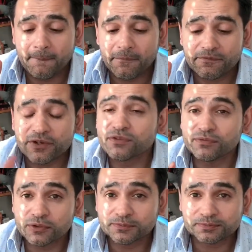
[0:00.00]
First of
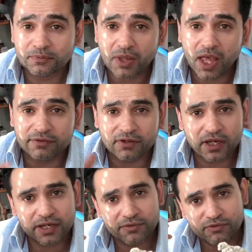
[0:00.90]
all, as
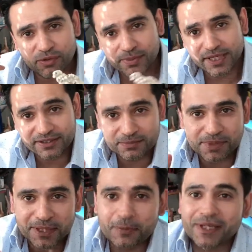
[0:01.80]
I have repeated
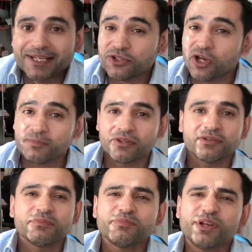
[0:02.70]
many times, as
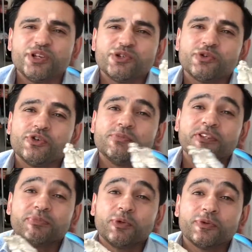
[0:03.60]
I'm pretty sure you
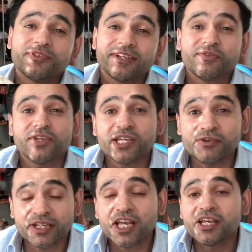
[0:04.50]
must be all sick of
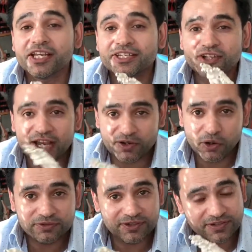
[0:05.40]
hearing,
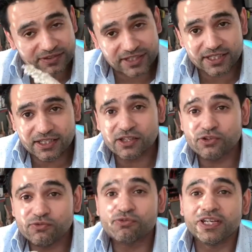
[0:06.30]
diagnosis is key.
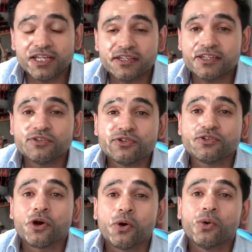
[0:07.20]
You really need to
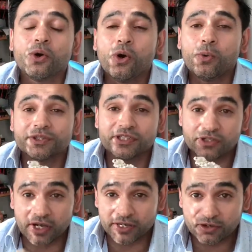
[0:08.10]
know what the
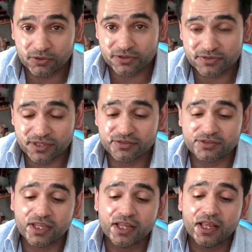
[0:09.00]
diagnosis is.